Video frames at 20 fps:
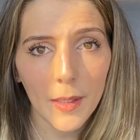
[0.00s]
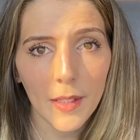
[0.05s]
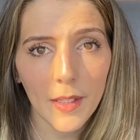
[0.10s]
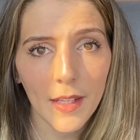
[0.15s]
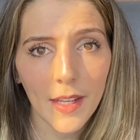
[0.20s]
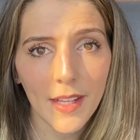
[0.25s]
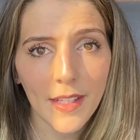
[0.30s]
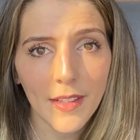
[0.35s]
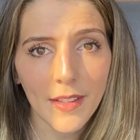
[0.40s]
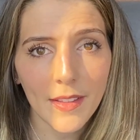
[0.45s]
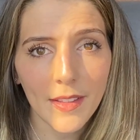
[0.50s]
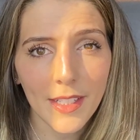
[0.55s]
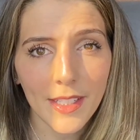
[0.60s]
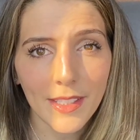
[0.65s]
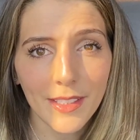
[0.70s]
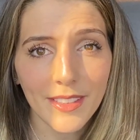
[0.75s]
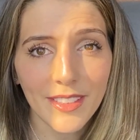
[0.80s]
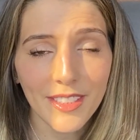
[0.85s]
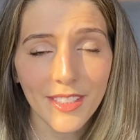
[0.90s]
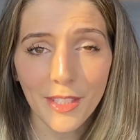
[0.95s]
and
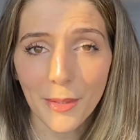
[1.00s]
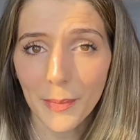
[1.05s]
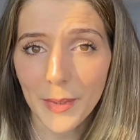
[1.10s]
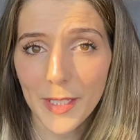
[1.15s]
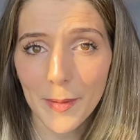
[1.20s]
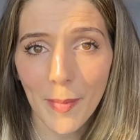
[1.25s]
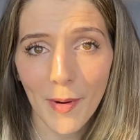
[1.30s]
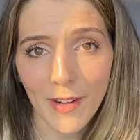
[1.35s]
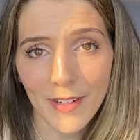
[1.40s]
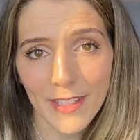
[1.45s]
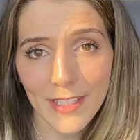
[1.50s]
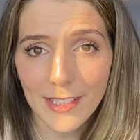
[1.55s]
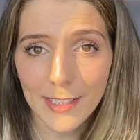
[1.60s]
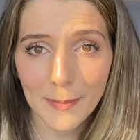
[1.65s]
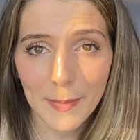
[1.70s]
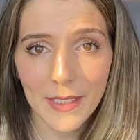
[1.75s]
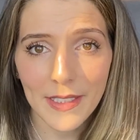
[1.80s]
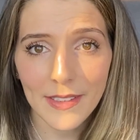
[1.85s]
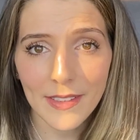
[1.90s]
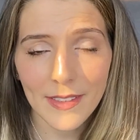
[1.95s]
there's three
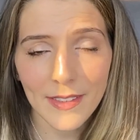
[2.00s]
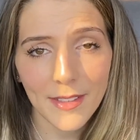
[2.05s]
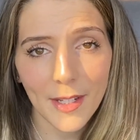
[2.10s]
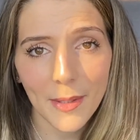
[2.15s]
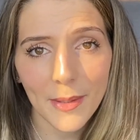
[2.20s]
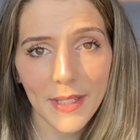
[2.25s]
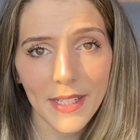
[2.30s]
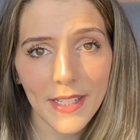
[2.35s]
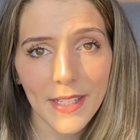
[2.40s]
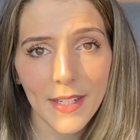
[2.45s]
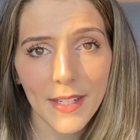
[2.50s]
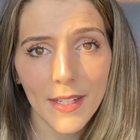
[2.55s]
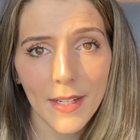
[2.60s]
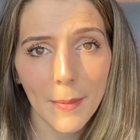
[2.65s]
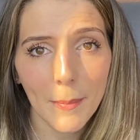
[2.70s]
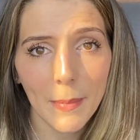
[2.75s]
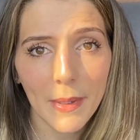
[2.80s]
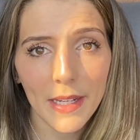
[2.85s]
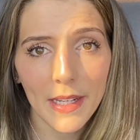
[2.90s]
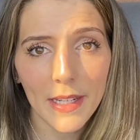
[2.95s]
participants noted,
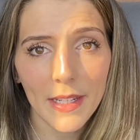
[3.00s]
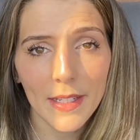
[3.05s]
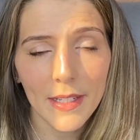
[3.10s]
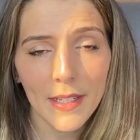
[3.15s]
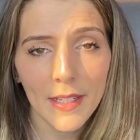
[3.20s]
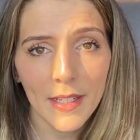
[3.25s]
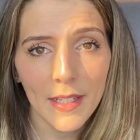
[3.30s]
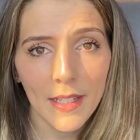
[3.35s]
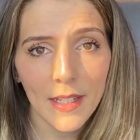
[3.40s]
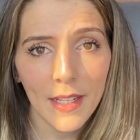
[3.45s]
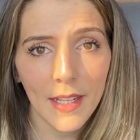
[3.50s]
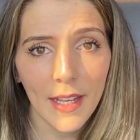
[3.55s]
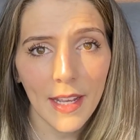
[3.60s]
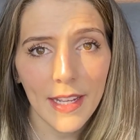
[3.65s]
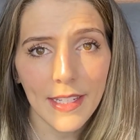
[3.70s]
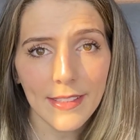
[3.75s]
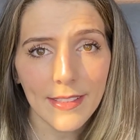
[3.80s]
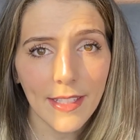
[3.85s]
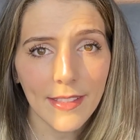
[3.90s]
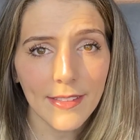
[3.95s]
but
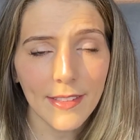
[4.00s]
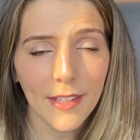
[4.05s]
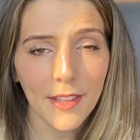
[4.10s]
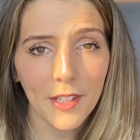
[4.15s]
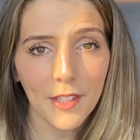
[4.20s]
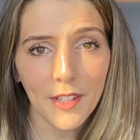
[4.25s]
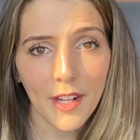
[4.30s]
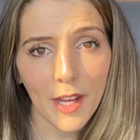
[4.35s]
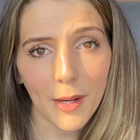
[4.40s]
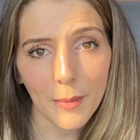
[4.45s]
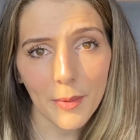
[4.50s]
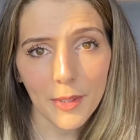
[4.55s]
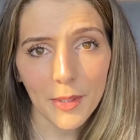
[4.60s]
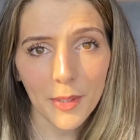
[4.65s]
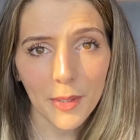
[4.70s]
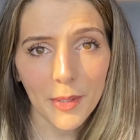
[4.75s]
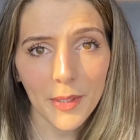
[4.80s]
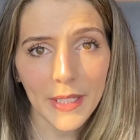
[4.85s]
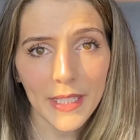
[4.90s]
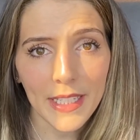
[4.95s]
it says that they're not
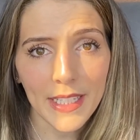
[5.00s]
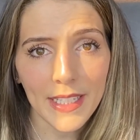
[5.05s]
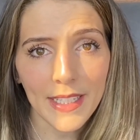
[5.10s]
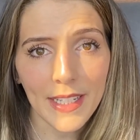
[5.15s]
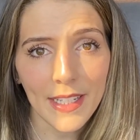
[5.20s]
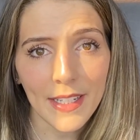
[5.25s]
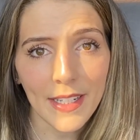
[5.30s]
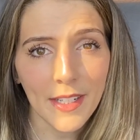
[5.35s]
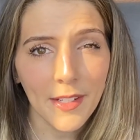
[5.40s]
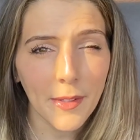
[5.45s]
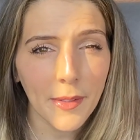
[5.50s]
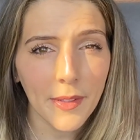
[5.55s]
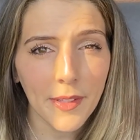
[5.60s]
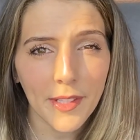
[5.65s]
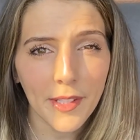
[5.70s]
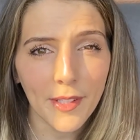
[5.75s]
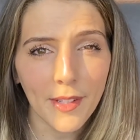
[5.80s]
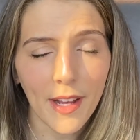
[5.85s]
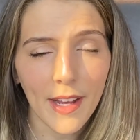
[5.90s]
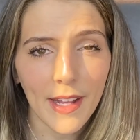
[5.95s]
recruiting and I know that
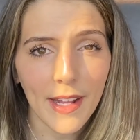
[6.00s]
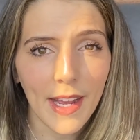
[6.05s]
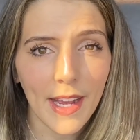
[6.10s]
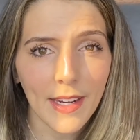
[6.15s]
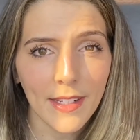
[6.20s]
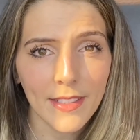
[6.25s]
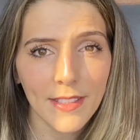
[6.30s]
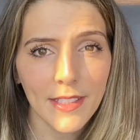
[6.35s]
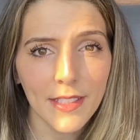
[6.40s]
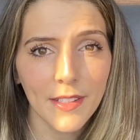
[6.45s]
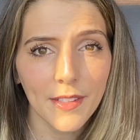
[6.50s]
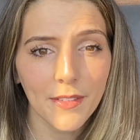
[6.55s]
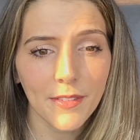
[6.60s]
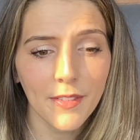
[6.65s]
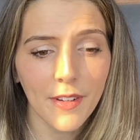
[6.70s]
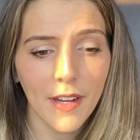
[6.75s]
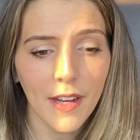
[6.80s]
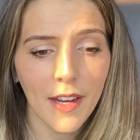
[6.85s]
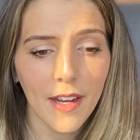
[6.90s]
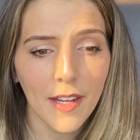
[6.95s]
they're not active.
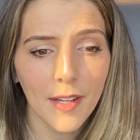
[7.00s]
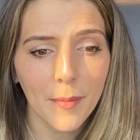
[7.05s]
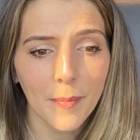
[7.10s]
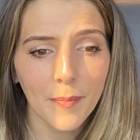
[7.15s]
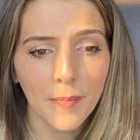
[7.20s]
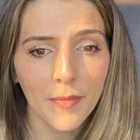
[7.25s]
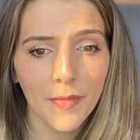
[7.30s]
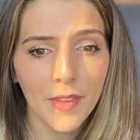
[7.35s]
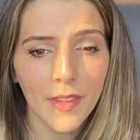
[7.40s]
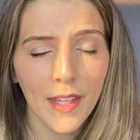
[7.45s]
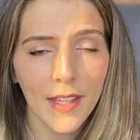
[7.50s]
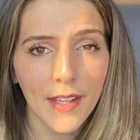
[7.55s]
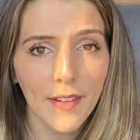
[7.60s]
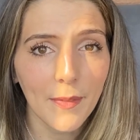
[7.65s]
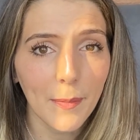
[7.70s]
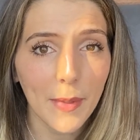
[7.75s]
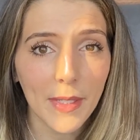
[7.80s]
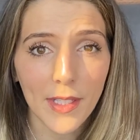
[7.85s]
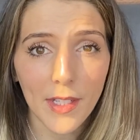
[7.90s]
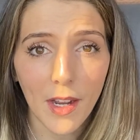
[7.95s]
Um, I haven't
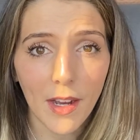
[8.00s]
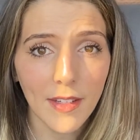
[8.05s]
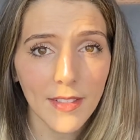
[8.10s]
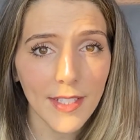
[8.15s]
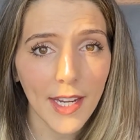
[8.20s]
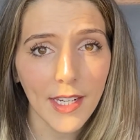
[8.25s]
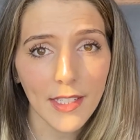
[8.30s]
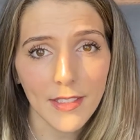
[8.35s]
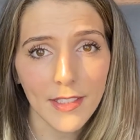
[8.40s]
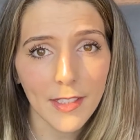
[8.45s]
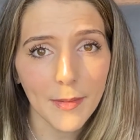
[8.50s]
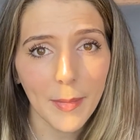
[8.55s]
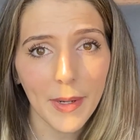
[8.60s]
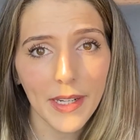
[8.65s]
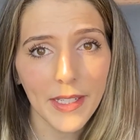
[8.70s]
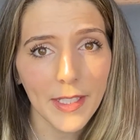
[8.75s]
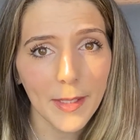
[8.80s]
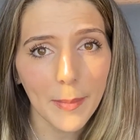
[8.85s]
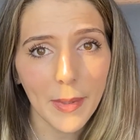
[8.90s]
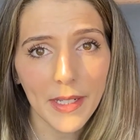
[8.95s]
been contacted by
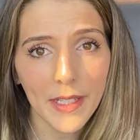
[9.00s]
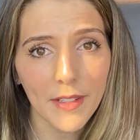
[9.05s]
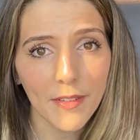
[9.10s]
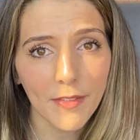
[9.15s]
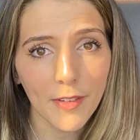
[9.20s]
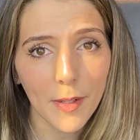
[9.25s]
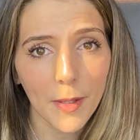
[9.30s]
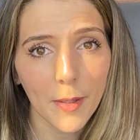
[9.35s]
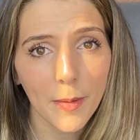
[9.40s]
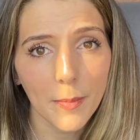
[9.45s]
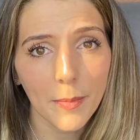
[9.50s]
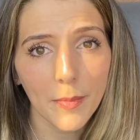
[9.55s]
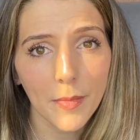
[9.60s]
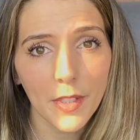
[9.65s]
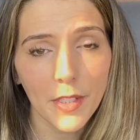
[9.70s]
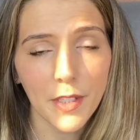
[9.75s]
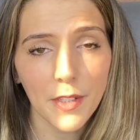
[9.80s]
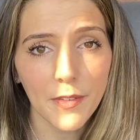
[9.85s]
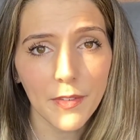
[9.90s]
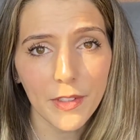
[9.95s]
anybody from the
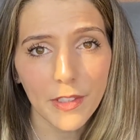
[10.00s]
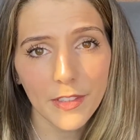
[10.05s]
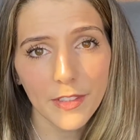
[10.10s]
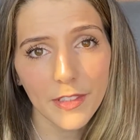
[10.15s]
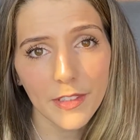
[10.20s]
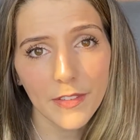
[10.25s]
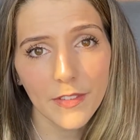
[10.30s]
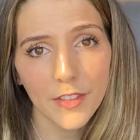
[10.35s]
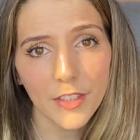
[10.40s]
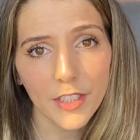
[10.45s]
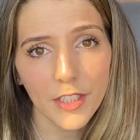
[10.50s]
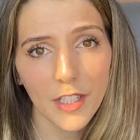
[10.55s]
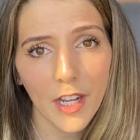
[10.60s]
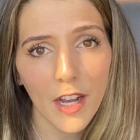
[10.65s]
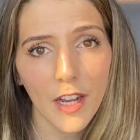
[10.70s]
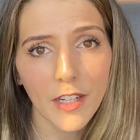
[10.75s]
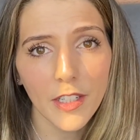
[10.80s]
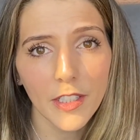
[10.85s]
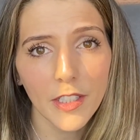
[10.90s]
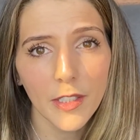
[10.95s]
University of
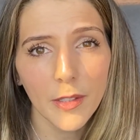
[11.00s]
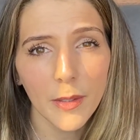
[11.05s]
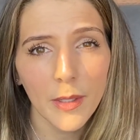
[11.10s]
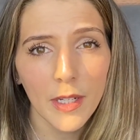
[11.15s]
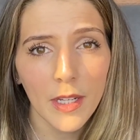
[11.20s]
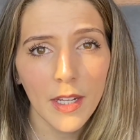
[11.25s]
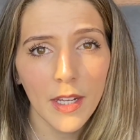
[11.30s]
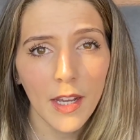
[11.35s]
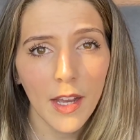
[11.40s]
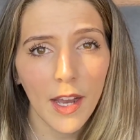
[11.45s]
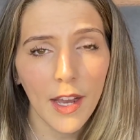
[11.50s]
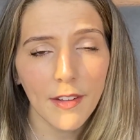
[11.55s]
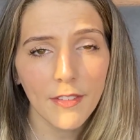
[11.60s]
Chicago. I've